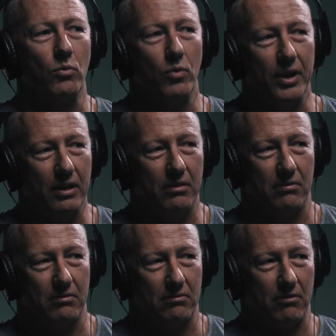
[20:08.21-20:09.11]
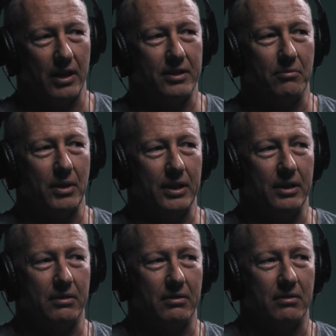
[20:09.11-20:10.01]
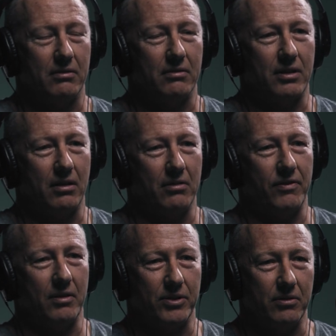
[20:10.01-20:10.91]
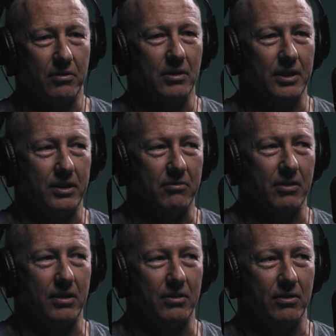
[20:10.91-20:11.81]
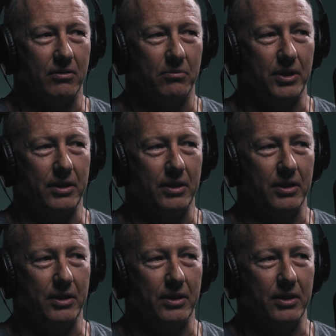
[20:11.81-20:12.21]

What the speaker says: So we raise the money so the pharmaceutical industry can earn